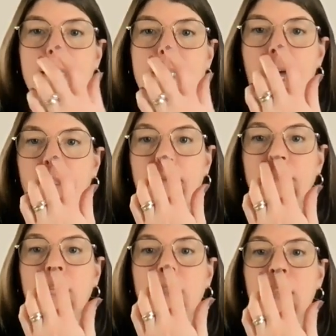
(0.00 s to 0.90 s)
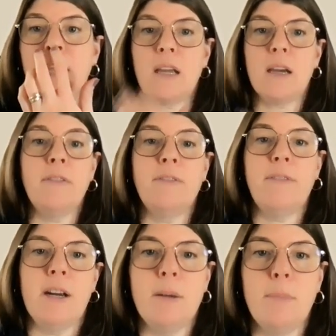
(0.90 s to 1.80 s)
Tell them to think of a
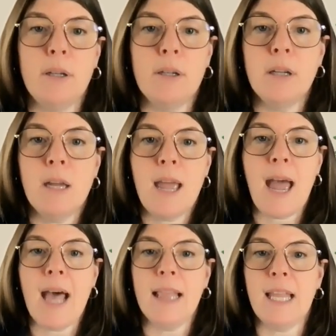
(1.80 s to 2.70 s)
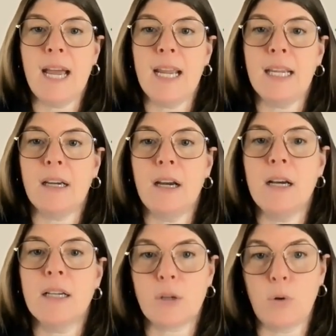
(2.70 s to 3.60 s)
variable like
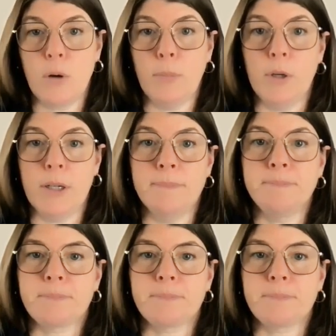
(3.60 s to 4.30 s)
a scoreboard